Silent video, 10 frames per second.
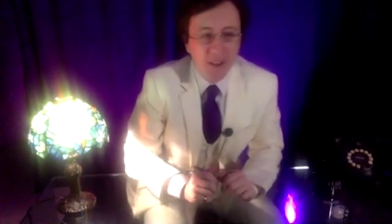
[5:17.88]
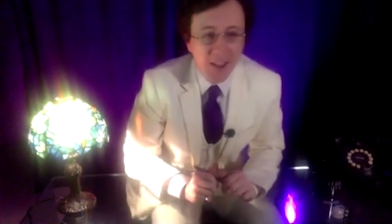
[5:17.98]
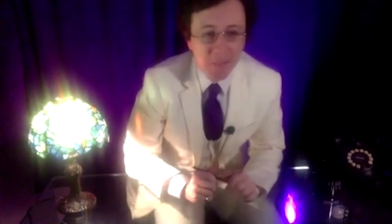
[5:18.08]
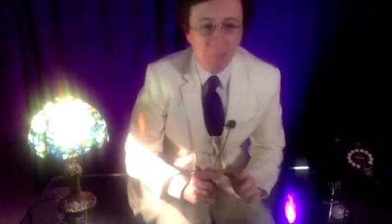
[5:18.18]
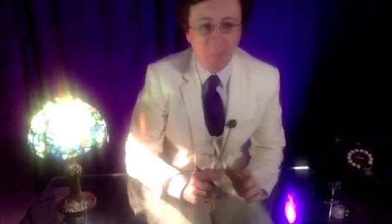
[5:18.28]
I
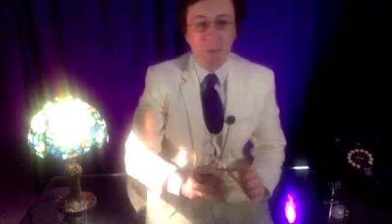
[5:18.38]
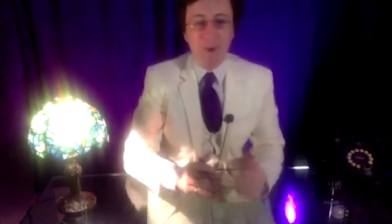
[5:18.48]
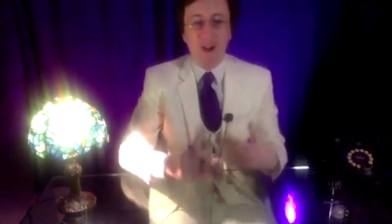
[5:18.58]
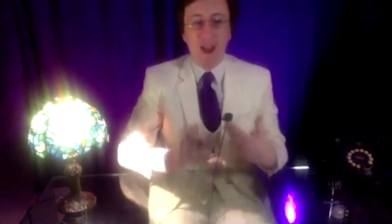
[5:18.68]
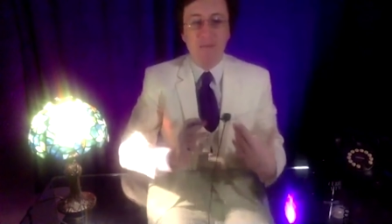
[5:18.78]
am
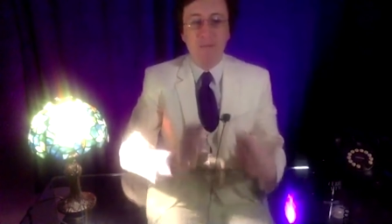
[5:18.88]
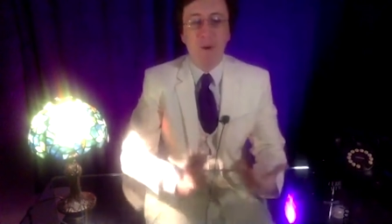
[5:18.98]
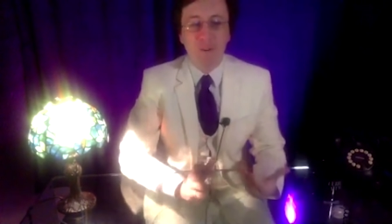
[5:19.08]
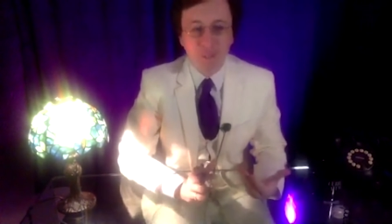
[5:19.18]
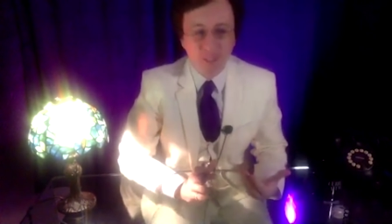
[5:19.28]
more
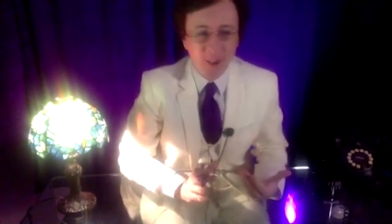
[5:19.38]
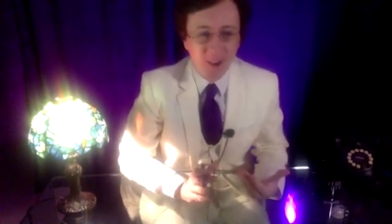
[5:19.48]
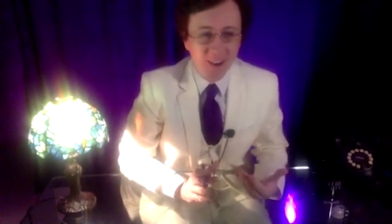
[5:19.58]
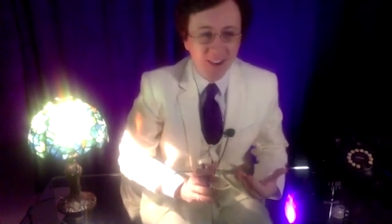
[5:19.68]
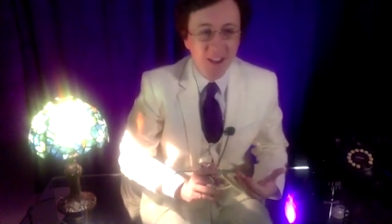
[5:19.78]
amorphous
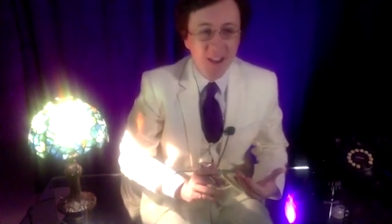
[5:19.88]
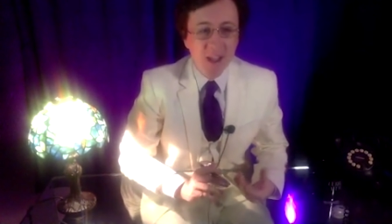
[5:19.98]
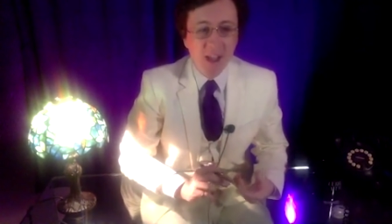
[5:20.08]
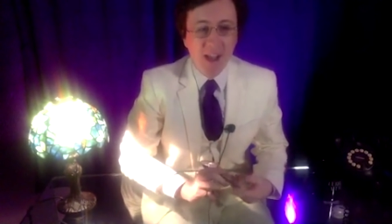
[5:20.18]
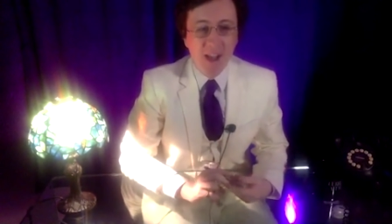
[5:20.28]
on.
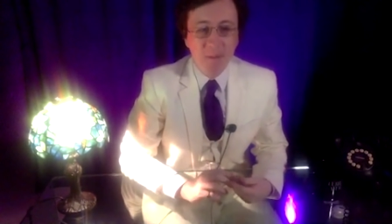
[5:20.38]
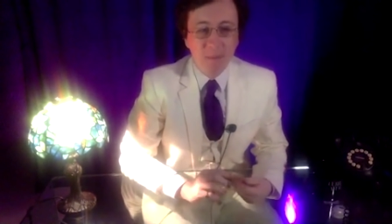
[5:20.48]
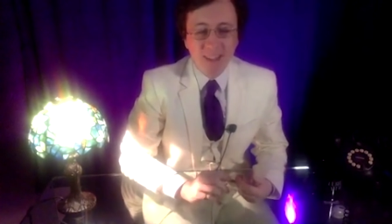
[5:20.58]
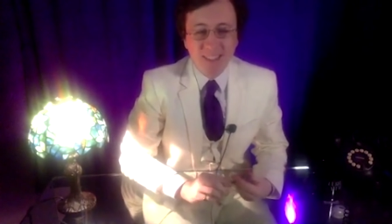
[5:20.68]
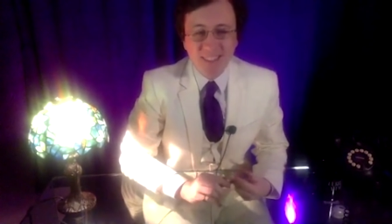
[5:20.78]

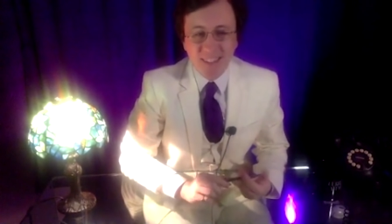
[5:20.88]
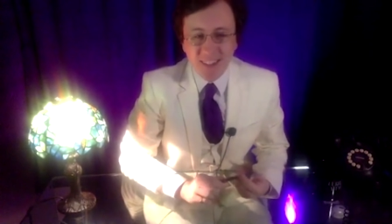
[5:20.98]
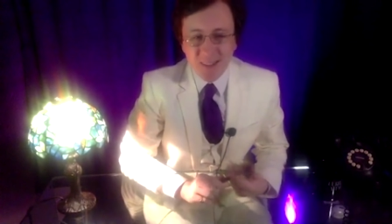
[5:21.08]
But